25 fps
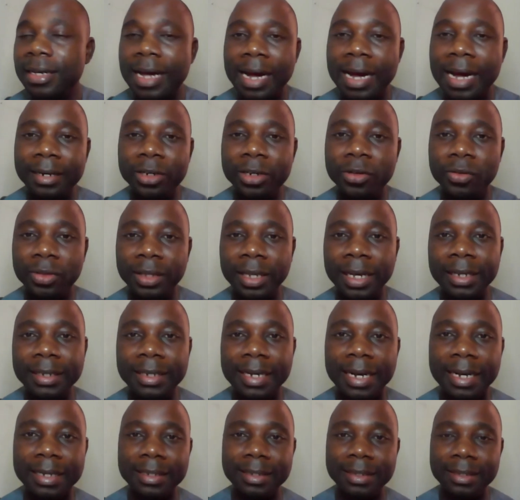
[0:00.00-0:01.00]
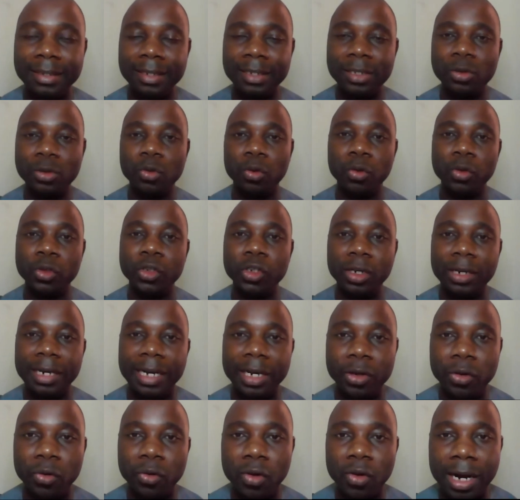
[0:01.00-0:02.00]
and you think that this solution
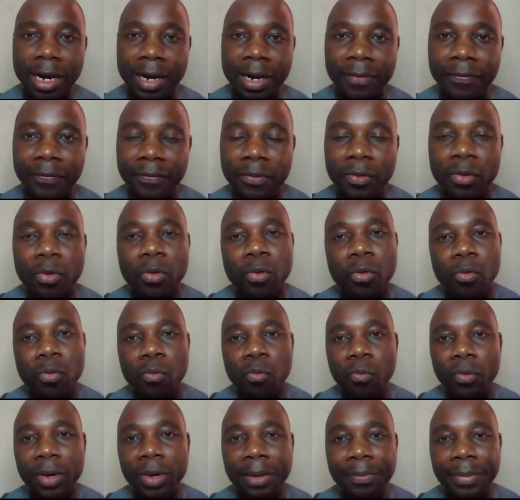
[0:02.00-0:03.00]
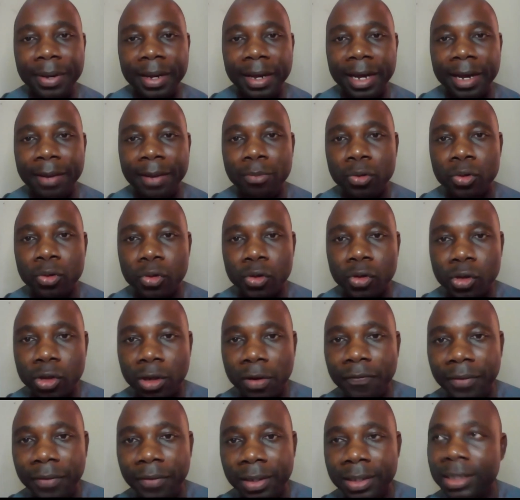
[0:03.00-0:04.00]
that you have will be able to
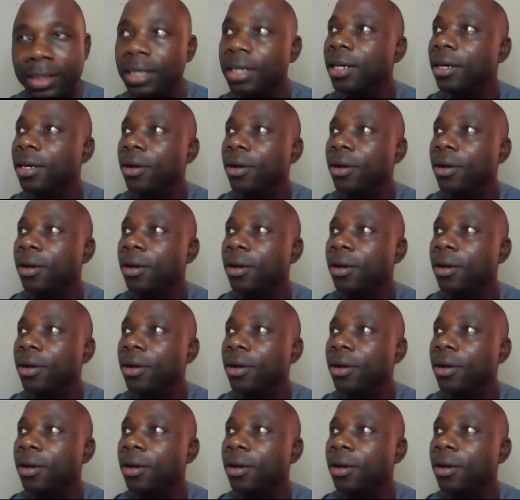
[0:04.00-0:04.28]
solve it.